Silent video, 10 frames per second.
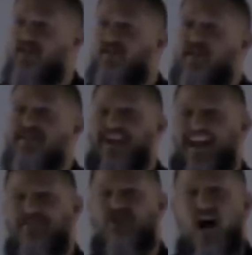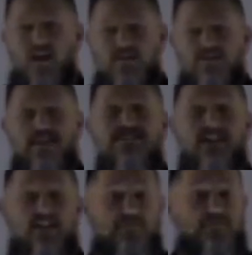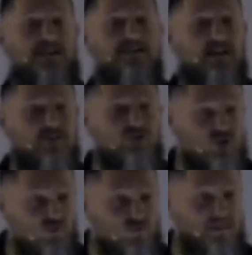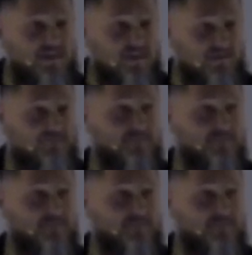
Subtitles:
things that I've done, things that have been done to me,